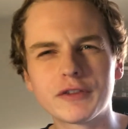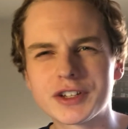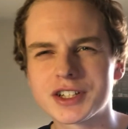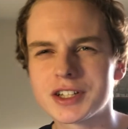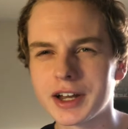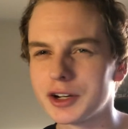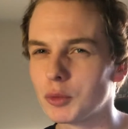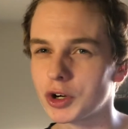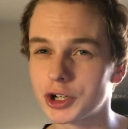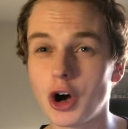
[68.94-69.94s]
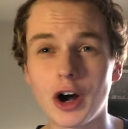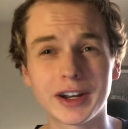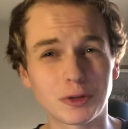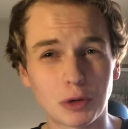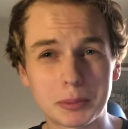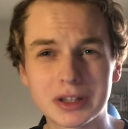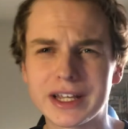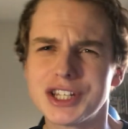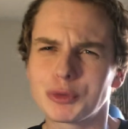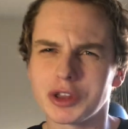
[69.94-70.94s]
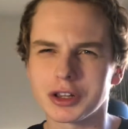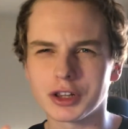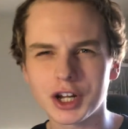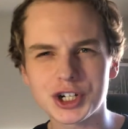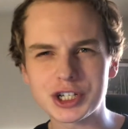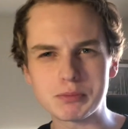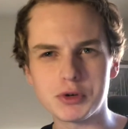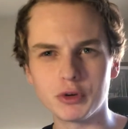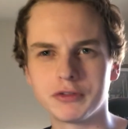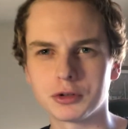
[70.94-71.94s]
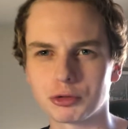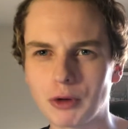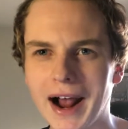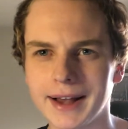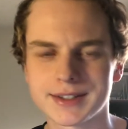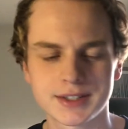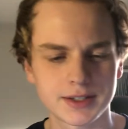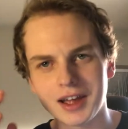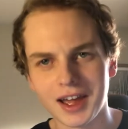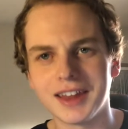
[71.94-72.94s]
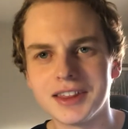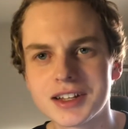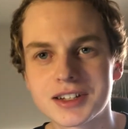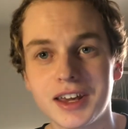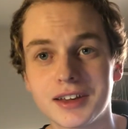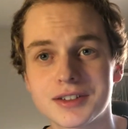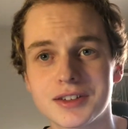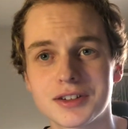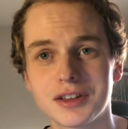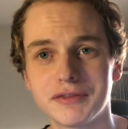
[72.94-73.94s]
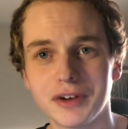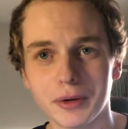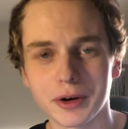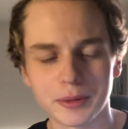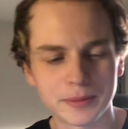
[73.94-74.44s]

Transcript: of a sudden were gone and replaced with luscious, beautiful grass. And this takes us to the photo.